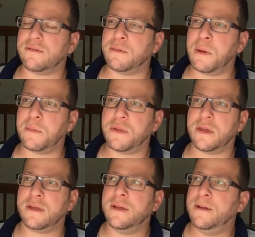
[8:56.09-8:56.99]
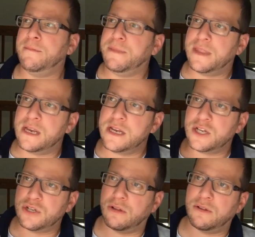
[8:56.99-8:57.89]
Remember the
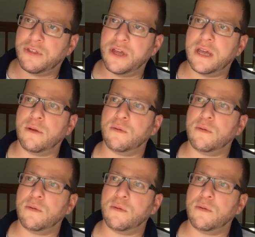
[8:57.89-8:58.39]
initial thing